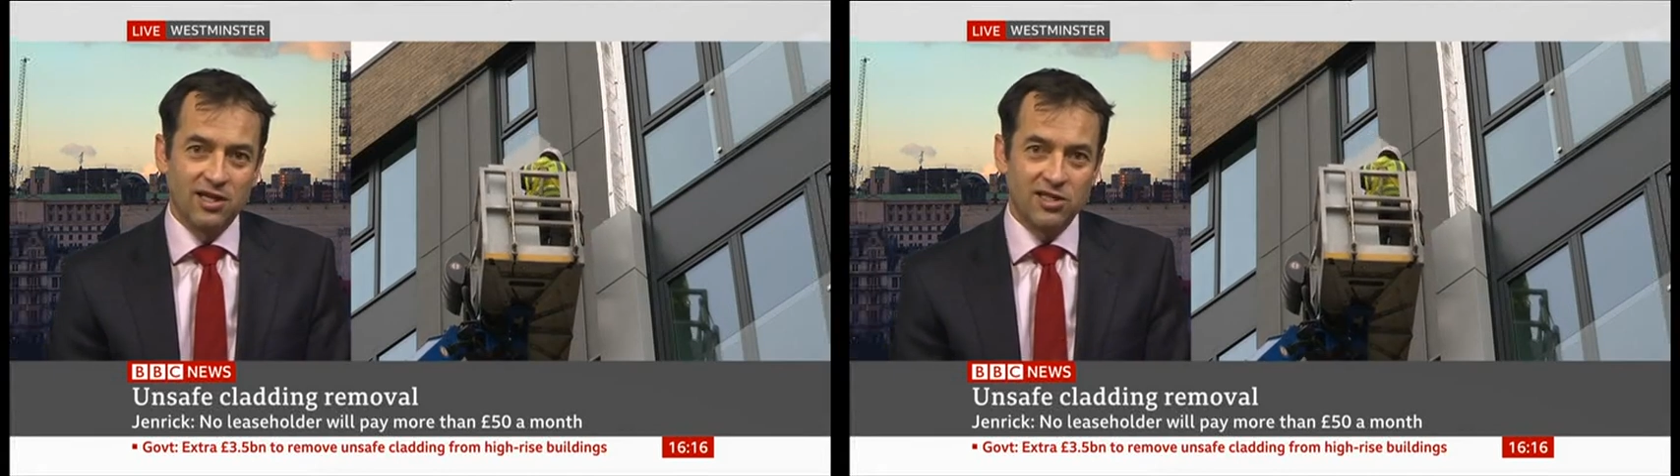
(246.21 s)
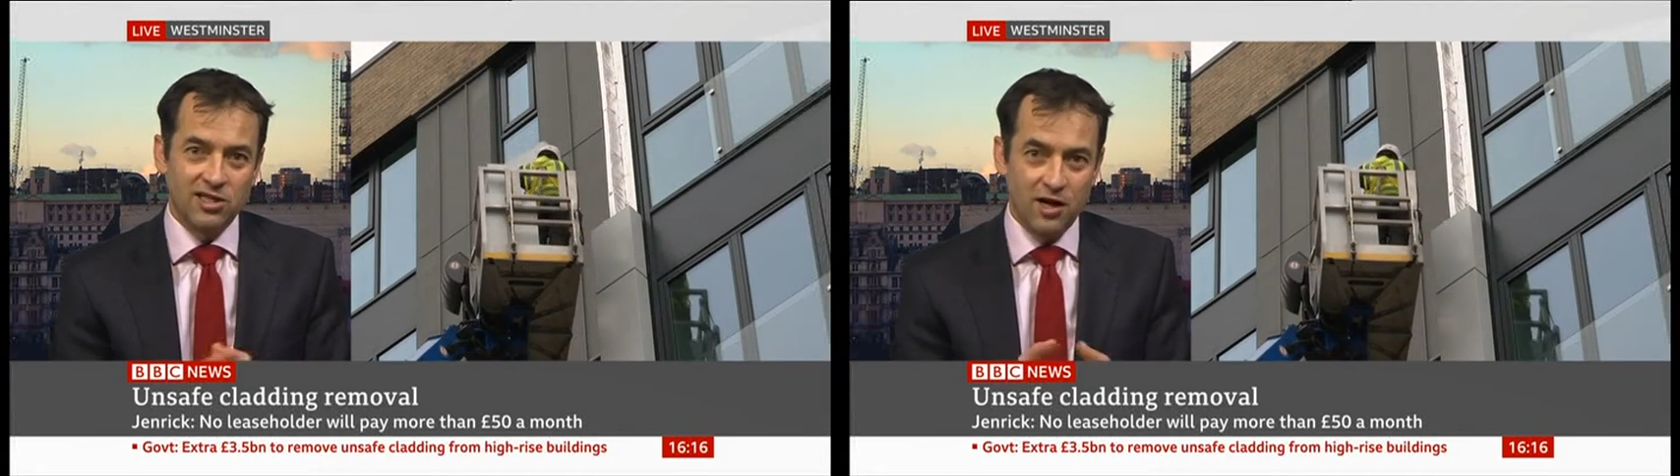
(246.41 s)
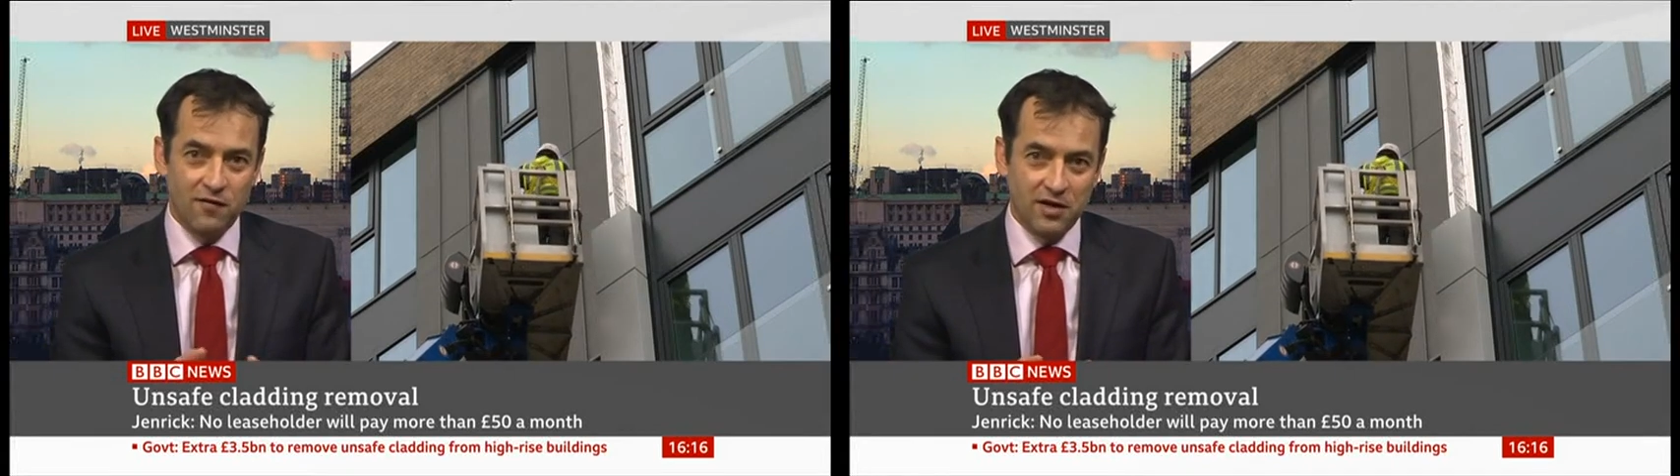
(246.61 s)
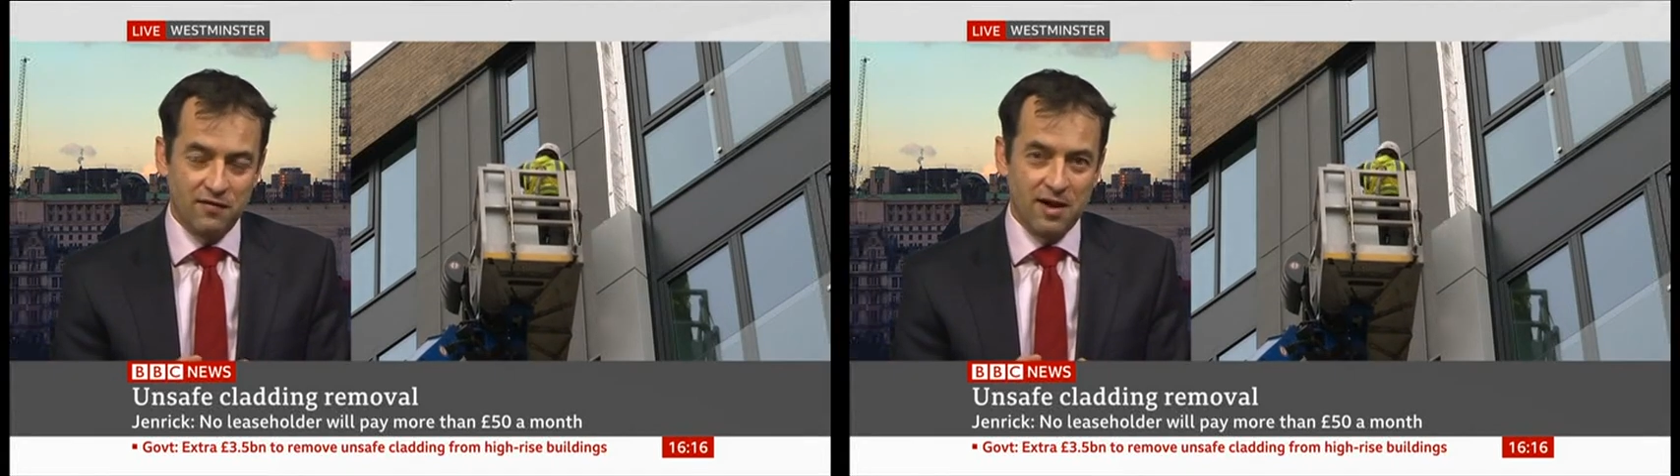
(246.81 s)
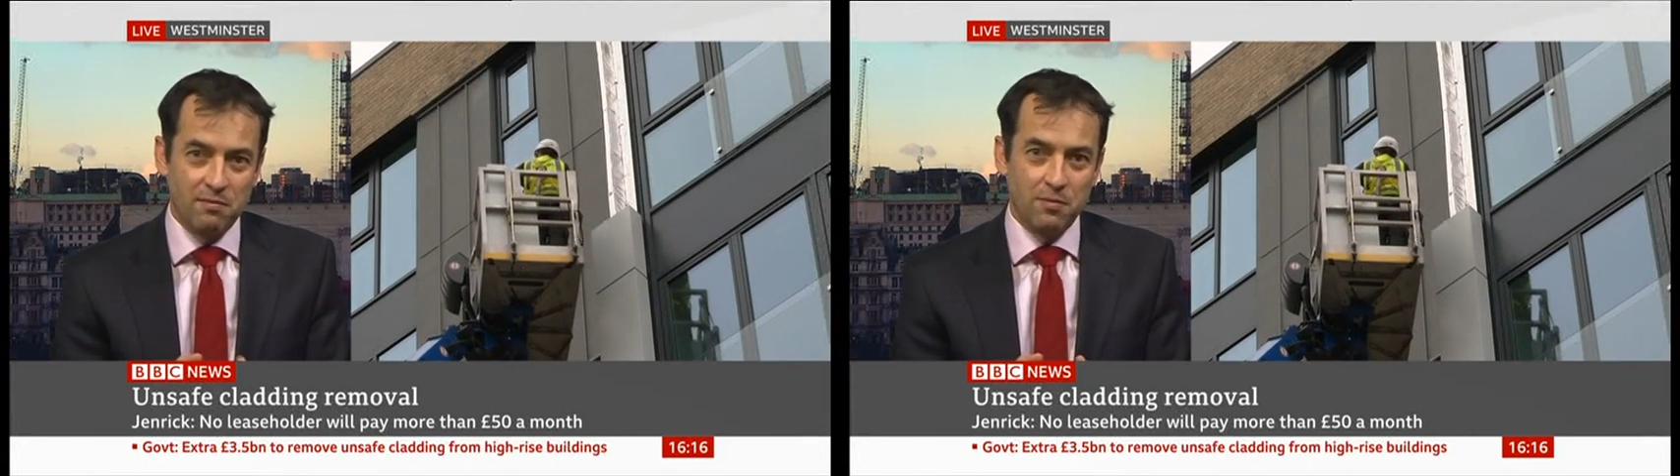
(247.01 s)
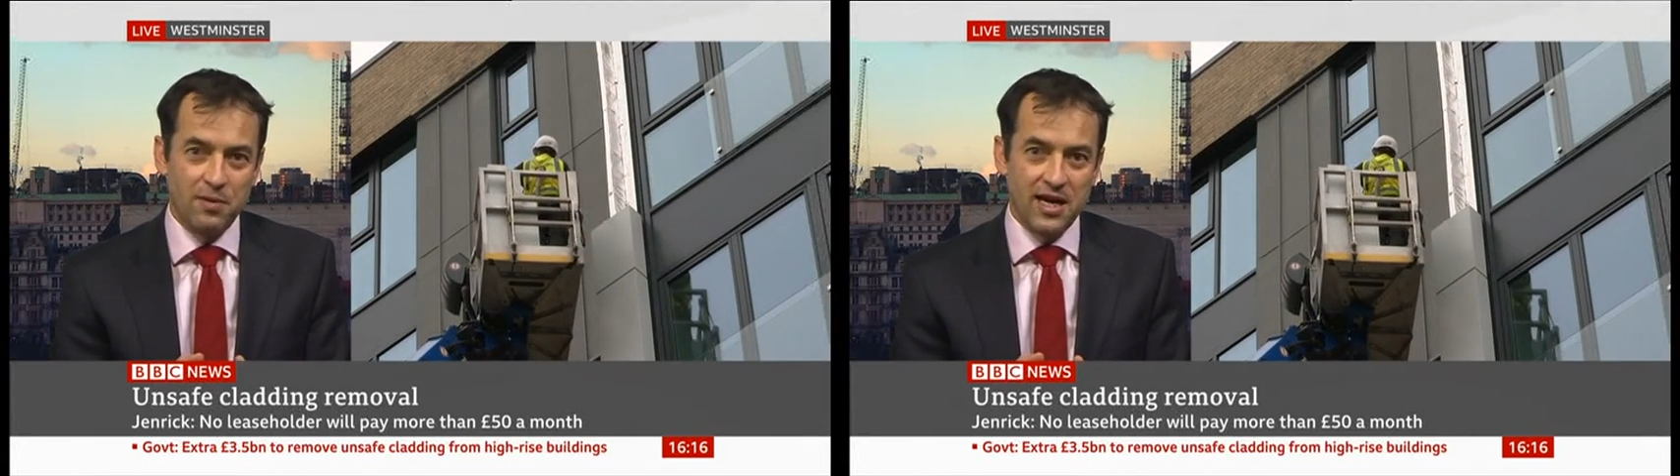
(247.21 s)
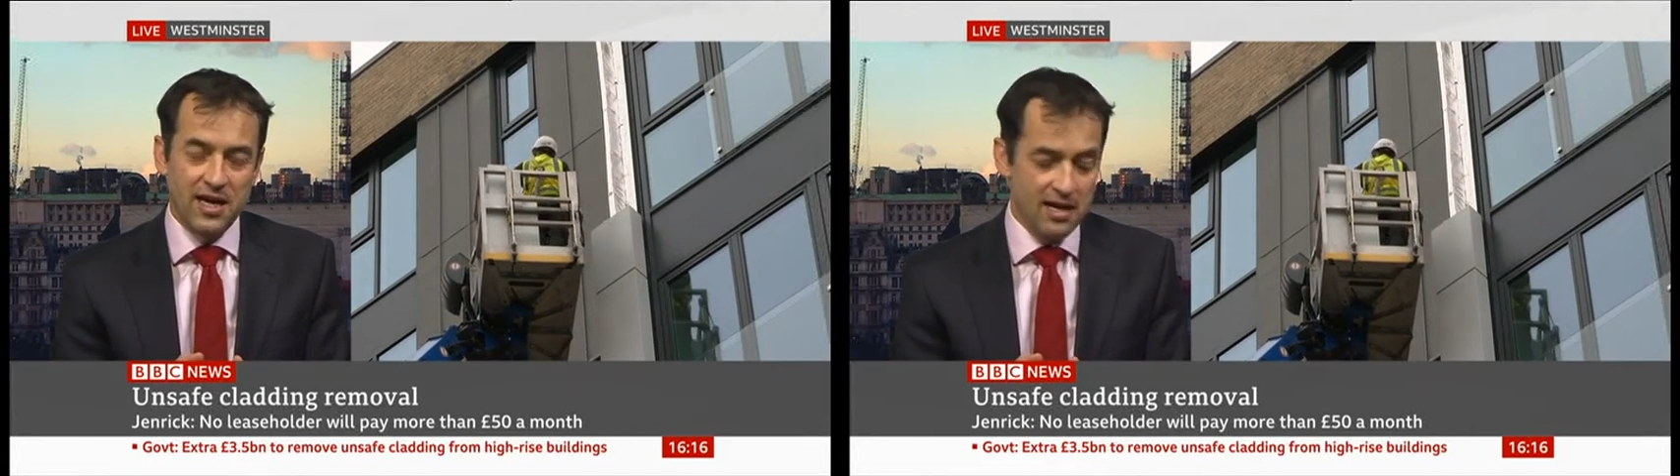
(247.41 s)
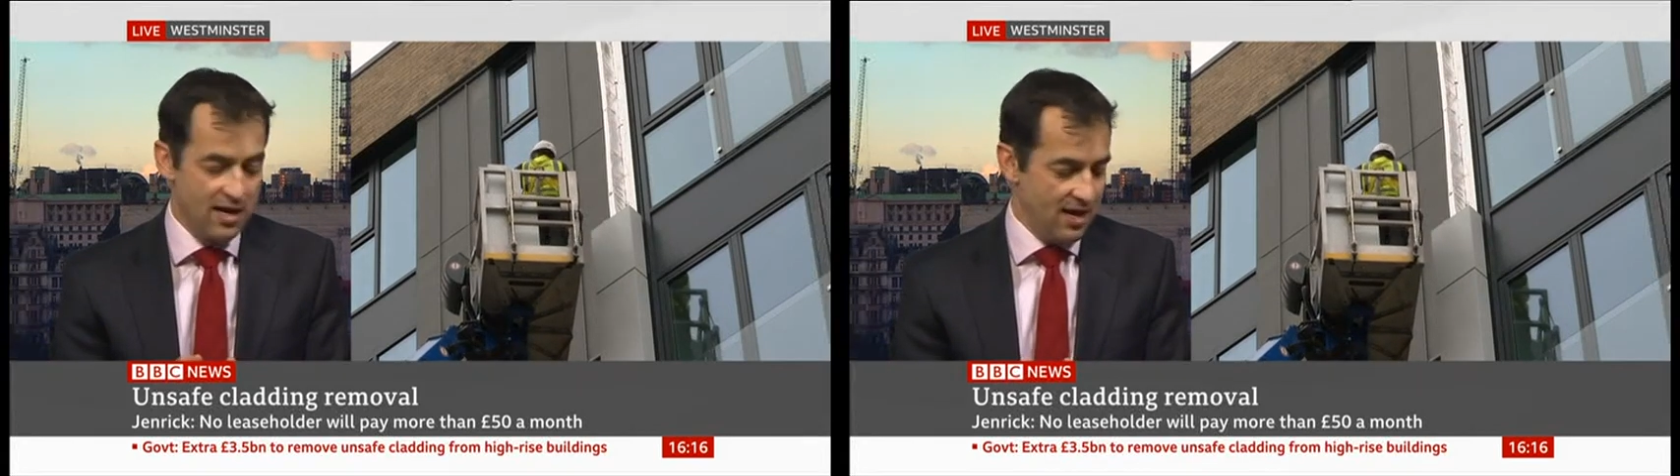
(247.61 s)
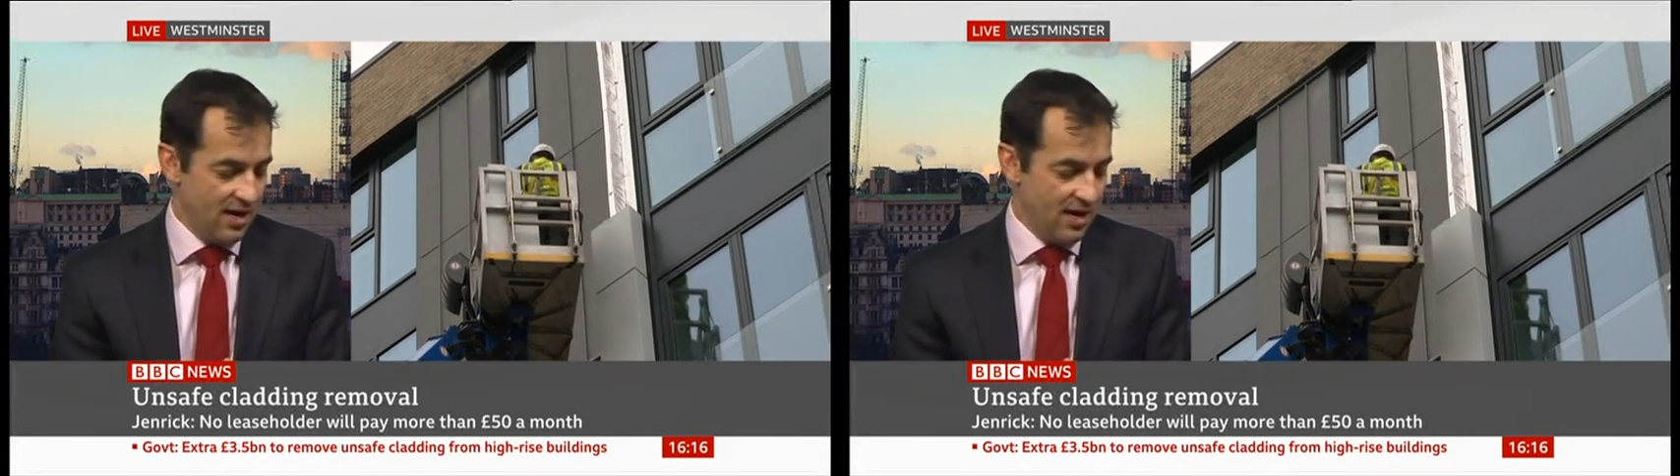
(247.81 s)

Conservative MP,